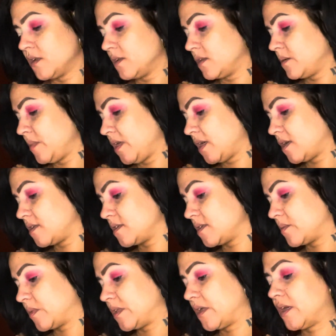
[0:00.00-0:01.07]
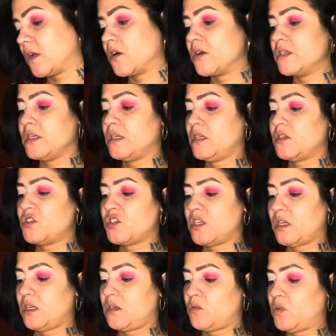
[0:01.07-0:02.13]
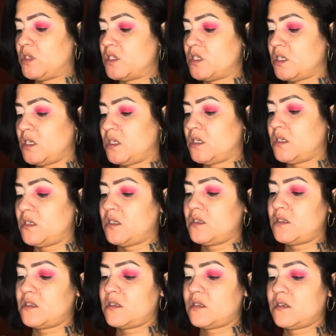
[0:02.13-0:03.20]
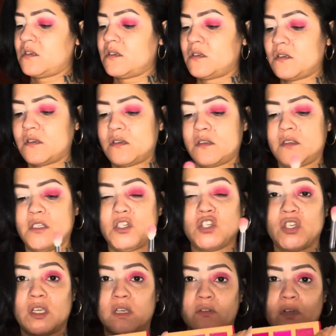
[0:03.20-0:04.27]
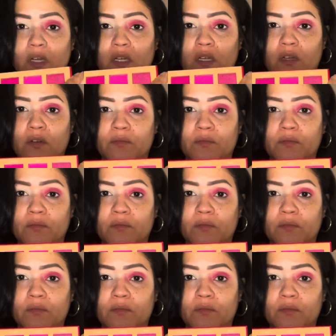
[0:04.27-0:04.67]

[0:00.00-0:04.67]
Let me add some of that Gardenia shade, which is this shade right here.